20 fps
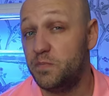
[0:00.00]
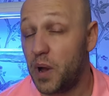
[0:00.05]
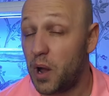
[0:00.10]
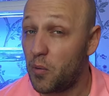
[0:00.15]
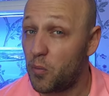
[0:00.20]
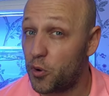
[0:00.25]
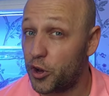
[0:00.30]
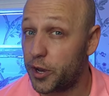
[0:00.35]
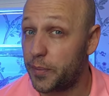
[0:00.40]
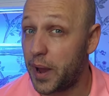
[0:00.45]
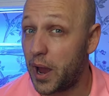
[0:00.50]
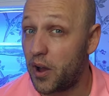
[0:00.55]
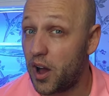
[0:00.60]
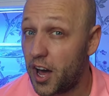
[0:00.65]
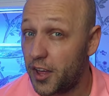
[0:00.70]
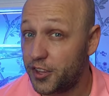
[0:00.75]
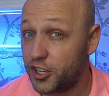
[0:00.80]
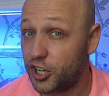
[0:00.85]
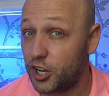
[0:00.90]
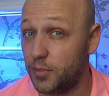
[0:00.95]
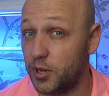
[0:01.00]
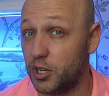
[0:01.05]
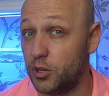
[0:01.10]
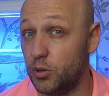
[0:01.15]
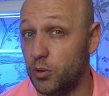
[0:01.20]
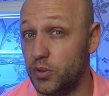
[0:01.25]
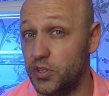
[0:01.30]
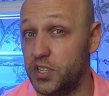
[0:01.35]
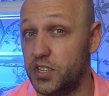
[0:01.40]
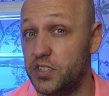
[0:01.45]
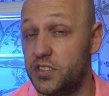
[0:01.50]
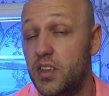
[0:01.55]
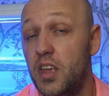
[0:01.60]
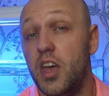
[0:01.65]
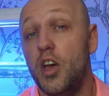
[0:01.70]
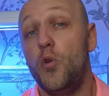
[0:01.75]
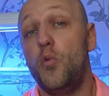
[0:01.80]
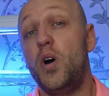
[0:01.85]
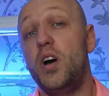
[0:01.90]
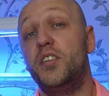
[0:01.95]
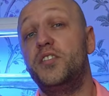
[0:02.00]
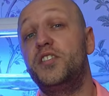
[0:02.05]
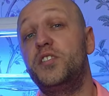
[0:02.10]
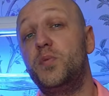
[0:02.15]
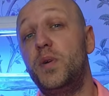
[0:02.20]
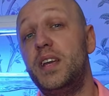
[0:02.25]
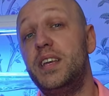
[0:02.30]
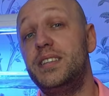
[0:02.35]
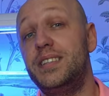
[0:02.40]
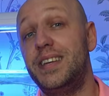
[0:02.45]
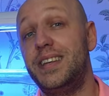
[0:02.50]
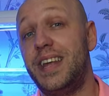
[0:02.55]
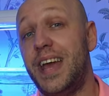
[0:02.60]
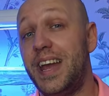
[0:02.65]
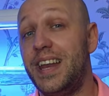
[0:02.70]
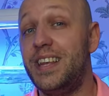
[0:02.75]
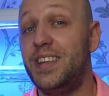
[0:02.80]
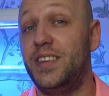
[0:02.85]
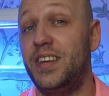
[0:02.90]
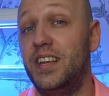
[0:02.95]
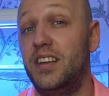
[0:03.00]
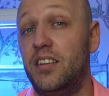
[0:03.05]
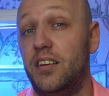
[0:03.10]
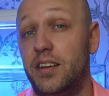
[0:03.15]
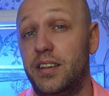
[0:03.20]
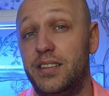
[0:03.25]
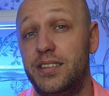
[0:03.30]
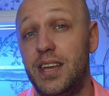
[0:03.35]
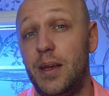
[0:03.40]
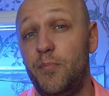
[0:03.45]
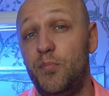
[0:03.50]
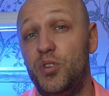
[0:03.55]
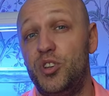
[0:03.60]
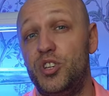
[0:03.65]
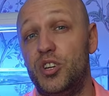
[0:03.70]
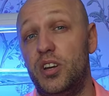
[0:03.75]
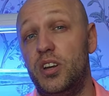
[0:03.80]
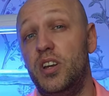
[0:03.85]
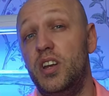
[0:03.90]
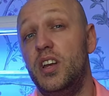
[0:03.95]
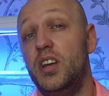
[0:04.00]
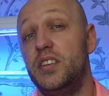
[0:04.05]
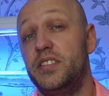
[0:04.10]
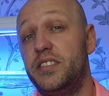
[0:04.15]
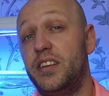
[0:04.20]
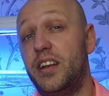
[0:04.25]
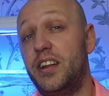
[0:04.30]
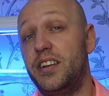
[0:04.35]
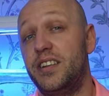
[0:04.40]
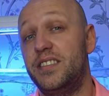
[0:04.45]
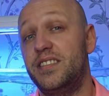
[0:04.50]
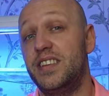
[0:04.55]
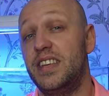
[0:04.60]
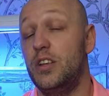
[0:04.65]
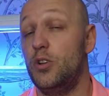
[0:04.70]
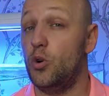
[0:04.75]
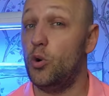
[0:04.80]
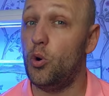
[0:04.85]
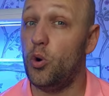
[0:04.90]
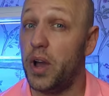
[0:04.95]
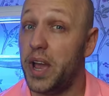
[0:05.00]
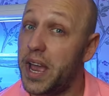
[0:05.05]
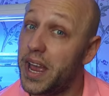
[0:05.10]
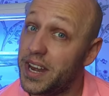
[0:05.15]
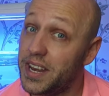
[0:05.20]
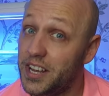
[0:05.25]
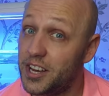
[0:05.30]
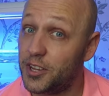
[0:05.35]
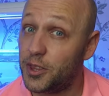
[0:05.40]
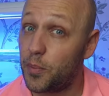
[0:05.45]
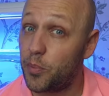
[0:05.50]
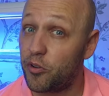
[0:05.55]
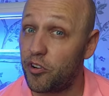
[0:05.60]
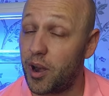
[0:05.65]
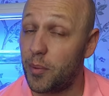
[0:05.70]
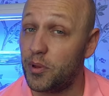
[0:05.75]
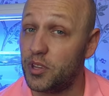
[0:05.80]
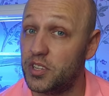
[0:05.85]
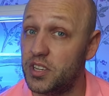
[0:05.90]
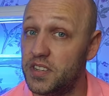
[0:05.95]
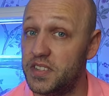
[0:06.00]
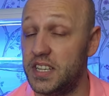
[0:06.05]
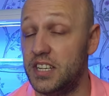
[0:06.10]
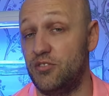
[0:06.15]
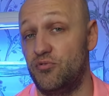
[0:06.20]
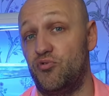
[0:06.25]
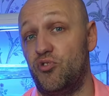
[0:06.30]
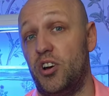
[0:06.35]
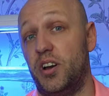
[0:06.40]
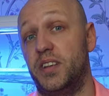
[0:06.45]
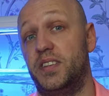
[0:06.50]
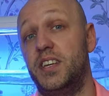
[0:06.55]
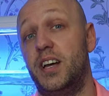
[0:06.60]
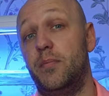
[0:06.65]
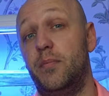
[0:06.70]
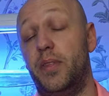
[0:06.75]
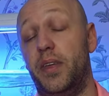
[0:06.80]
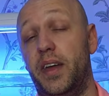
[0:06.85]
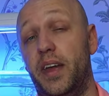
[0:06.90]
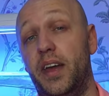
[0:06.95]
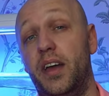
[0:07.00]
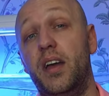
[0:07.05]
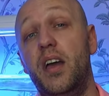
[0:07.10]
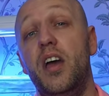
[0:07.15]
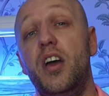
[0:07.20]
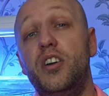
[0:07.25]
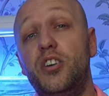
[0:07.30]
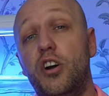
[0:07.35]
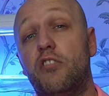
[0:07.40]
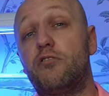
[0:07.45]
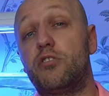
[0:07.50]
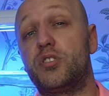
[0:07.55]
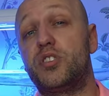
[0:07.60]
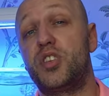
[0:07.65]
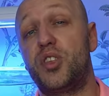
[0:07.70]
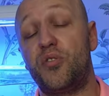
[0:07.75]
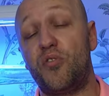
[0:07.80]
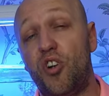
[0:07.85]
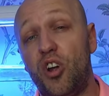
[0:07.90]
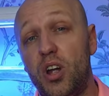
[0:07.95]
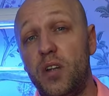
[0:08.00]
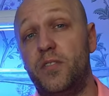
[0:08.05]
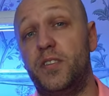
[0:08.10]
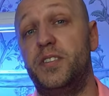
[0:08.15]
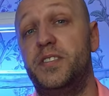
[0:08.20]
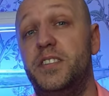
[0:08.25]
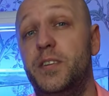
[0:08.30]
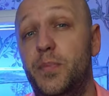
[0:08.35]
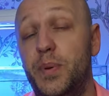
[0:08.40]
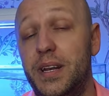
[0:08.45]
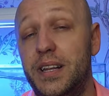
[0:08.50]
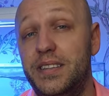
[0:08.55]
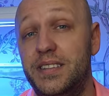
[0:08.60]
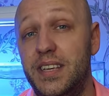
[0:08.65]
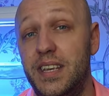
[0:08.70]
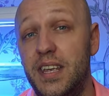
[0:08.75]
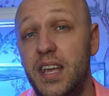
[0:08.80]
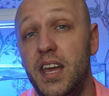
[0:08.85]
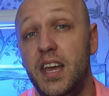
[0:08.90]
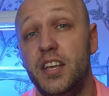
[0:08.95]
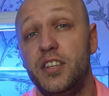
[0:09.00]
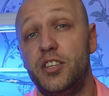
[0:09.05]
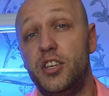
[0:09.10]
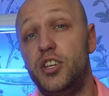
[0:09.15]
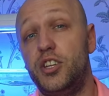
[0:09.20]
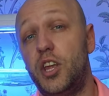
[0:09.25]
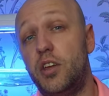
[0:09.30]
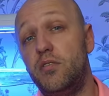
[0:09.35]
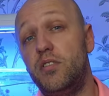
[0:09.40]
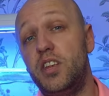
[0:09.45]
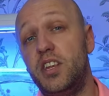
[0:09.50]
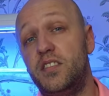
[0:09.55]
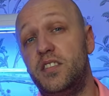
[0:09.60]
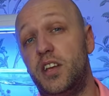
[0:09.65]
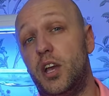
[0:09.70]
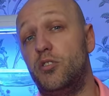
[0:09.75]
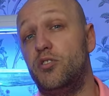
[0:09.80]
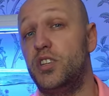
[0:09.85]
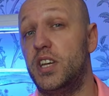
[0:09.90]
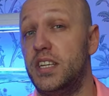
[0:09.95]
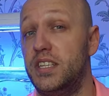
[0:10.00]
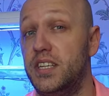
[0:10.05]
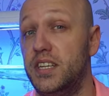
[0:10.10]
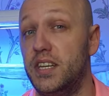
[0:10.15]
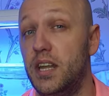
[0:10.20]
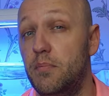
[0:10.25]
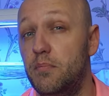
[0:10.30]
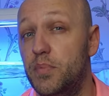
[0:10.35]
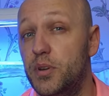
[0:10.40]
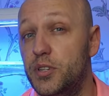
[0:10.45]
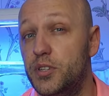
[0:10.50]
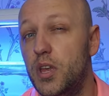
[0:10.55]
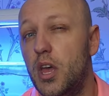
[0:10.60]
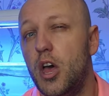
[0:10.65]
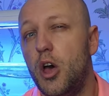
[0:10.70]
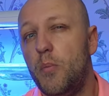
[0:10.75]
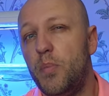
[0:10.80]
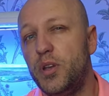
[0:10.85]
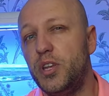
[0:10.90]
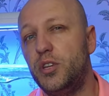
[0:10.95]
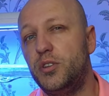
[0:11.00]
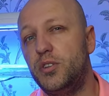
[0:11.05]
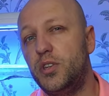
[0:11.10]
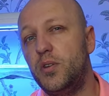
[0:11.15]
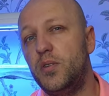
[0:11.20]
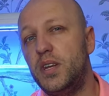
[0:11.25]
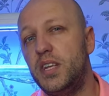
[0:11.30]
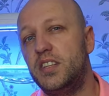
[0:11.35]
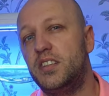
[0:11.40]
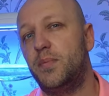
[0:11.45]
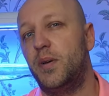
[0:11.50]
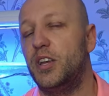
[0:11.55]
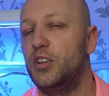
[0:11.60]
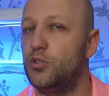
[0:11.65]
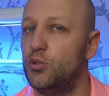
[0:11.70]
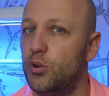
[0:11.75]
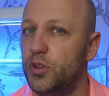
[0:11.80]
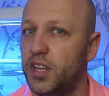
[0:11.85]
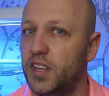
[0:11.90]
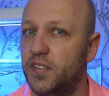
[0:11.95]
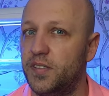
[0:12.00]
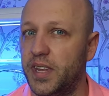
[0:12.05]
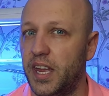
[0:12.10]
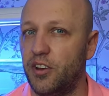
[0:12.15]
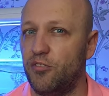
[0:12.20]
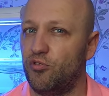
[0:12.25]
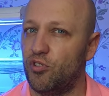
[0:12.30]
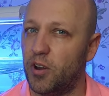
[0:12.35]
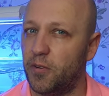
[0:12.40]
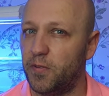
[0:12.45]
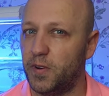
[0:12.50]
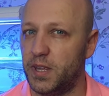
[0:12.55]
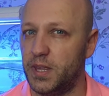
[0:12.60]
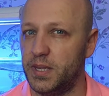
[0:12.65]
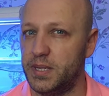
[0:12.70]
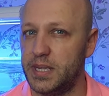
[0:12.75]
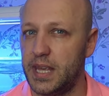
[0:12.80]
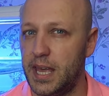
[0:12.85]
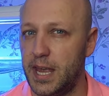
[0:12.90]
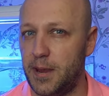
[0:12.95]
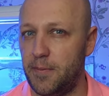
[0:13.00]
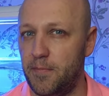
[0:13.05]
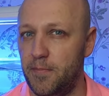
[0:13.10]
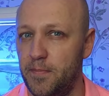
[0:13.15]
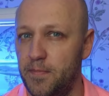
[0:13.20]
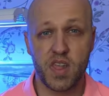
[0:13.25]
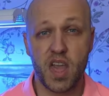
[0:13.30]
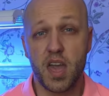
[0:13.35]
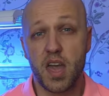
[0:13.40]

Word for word: but what about other common causes? Well, swings in anything like temperature, salinity or any other parameters is right up there. Corals thrive on stability, so you don't need to go chasing numbers, but you do need to make sure they stay roughly the same.